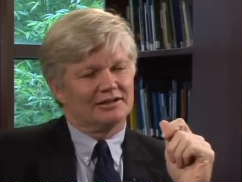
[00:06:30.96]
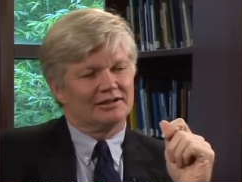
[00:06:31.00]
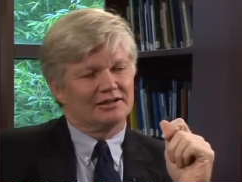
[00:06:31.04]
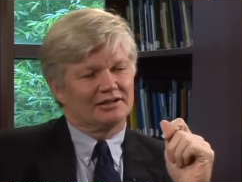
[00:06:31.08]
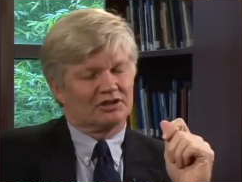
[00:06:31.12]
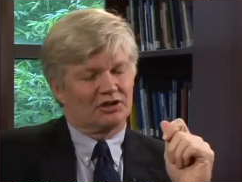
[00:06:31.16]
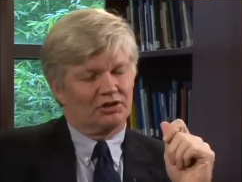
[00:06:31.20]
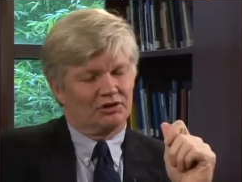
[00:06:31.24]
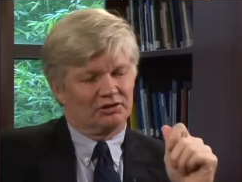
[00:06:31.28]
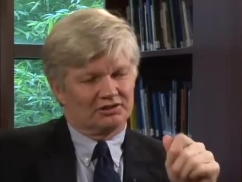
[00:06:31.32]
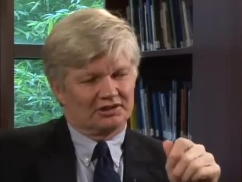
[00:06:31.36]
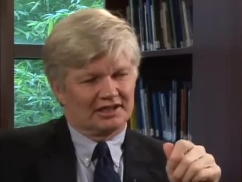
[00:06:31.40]
The
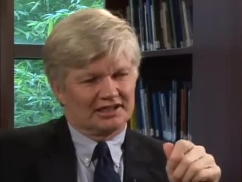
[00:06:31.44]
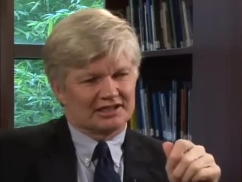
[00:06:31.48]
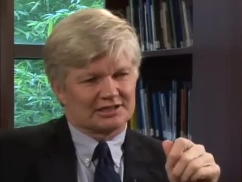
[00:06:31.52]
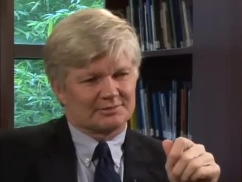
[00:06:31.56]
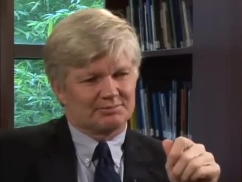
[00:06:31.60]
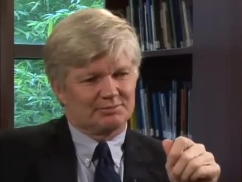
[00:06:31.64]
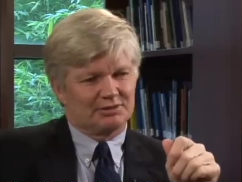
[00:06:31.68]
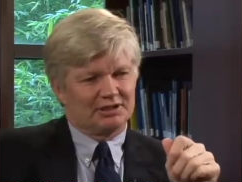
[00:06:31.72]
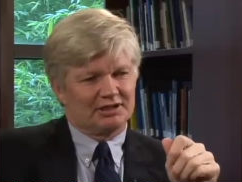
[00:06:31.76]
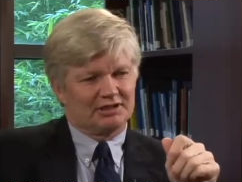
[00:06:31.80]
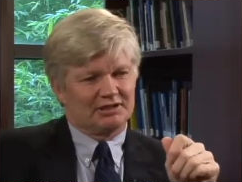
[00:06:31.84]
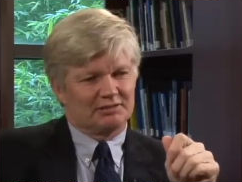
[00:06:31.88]

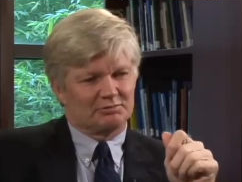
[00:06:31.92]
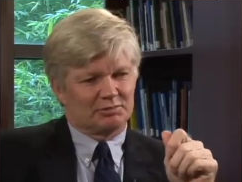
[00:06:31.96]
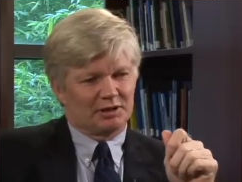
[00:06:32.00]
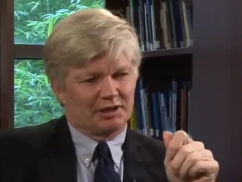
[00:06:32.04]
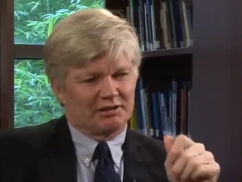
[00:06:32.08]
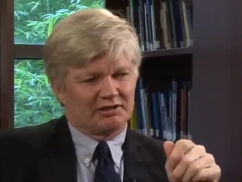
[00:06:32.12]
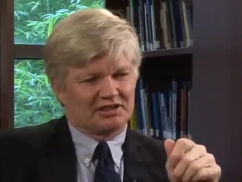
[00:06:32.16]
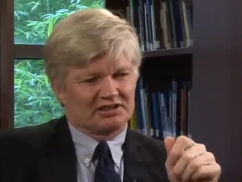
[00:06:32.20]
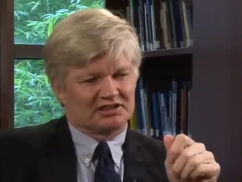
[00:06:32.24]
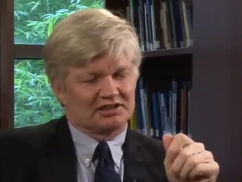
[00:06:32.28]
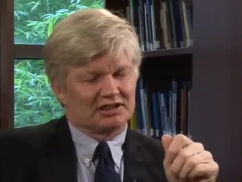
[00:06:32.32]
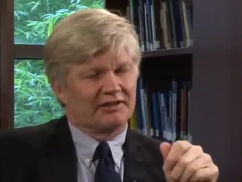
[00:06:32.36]
colonoscopy,
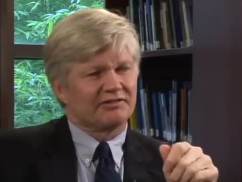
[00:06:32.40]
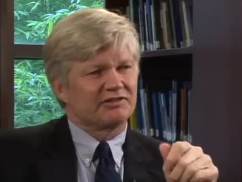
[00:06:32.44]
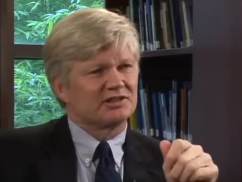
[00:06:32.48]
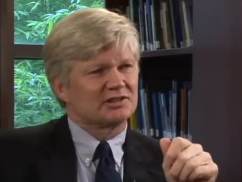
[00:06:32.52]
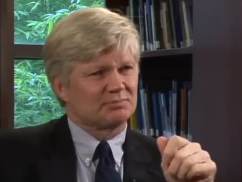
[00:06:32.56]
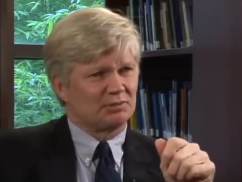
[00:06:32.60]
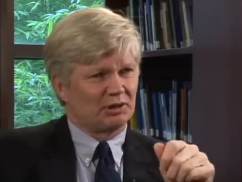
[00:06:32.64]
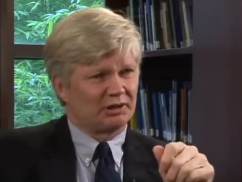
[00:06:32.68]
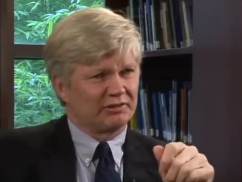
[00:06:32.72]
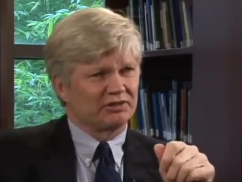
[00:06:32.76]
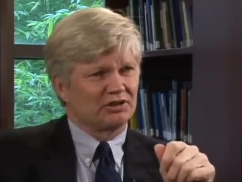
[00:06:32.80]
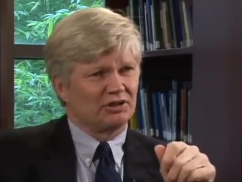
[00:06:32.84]
probably the
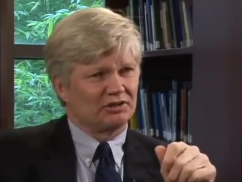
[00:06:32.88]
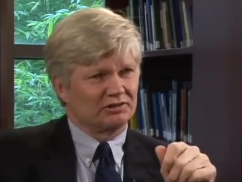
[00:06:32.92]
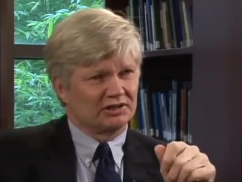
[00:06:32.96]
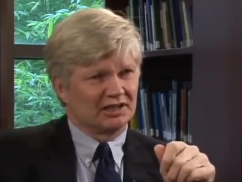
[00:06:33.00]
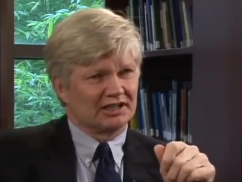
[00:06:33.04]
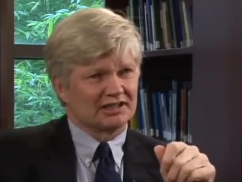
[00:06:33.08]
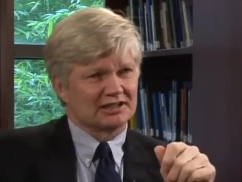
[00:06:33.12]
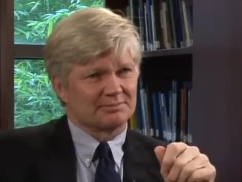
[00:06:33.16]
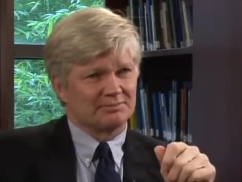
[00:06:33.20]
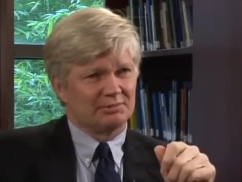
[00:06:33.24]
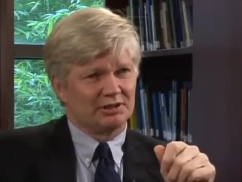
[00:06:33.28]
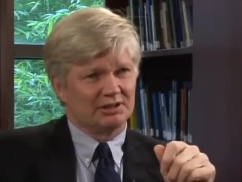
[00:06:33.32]
toughest part of
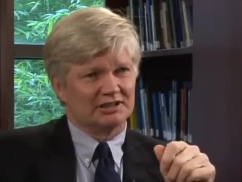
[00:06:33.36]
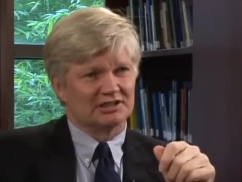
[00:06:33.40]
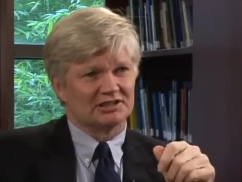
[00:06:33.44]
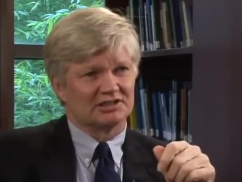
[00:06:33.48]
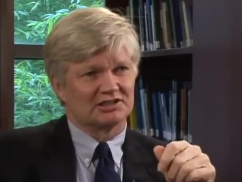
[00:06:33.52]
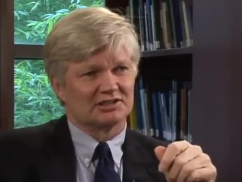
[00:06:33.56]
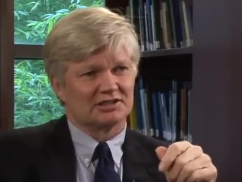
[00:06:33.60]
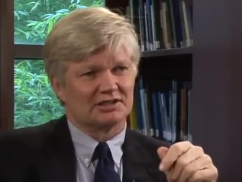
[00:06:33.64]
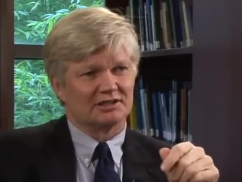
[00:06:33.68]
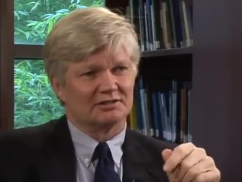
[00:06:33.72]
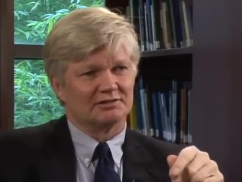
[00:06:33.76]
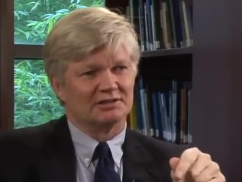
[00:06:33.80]
colonoscopy
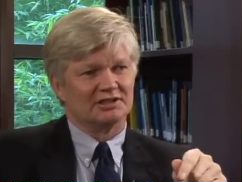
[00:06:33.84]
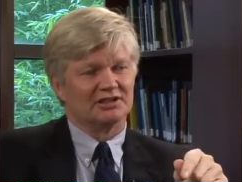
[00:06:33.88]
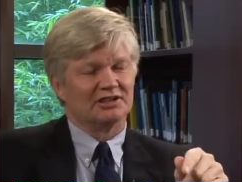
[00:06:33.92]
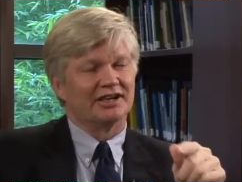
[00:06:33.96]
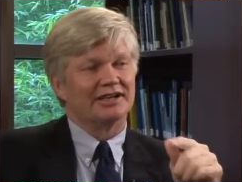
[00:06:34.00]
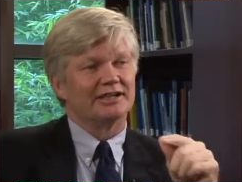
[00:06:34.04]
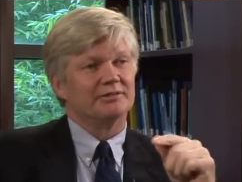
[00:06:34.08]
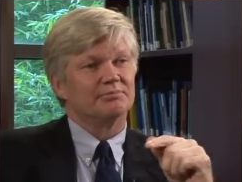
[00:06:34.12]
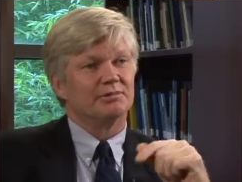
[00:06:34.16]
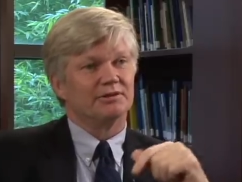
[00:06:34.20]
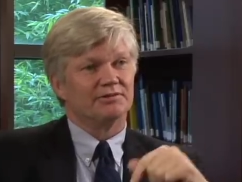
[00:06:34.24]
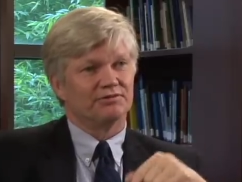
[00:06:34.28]
is the
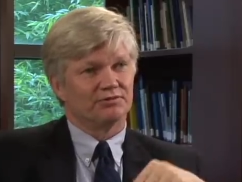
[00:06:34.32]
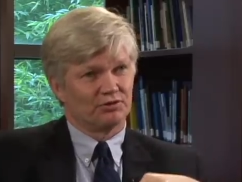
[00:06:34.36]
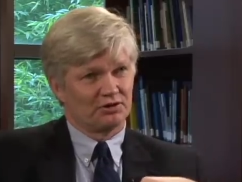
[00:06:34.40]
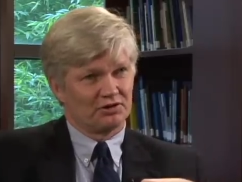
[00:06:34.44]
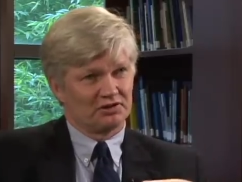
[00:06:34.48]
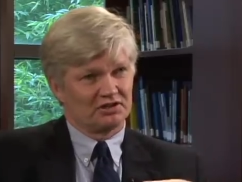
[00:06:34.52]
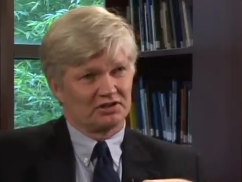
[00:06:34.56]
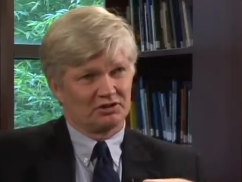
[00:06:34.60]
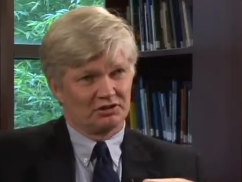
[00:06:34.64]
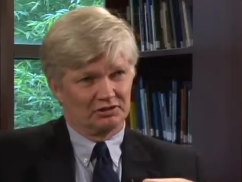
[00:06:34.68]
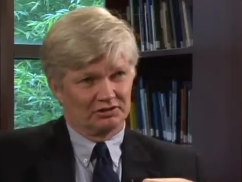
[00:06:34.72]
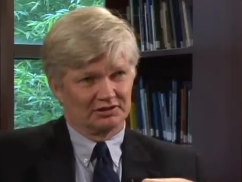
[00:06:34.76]
night
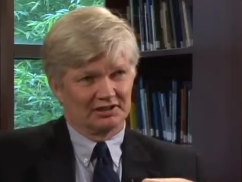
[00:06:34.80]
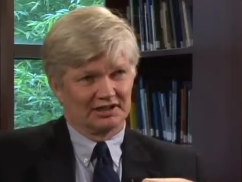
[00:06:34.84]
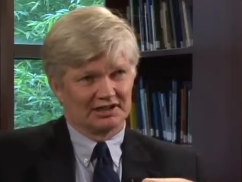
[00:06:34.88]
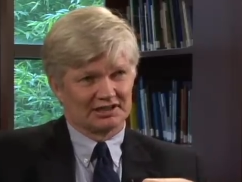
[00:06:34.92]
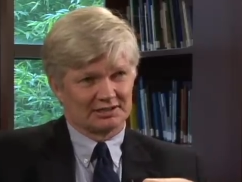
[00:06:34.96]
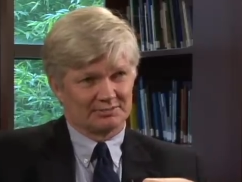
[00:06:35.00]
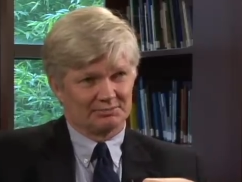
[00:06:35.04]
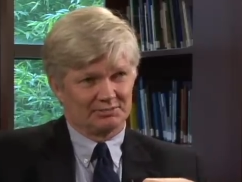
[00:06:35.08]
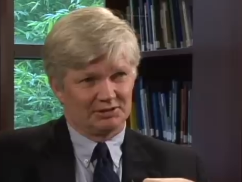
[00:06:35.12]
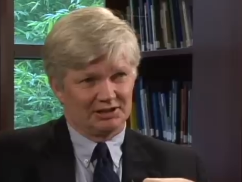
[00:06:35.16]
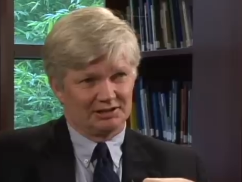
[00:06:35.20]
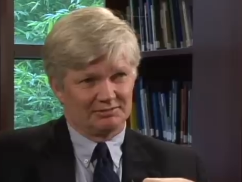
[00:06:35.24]
before the
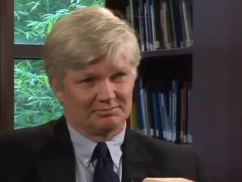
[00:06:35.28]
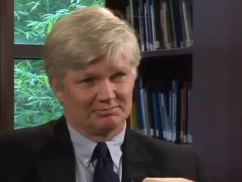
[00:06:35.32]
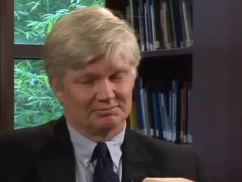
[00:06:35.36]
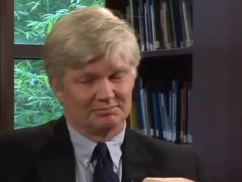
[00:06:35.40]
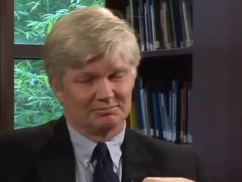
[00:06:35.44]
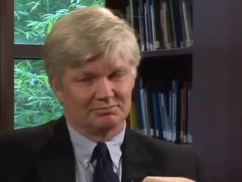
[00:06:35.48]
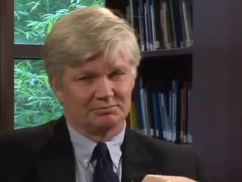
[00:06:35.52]
colonoscopy,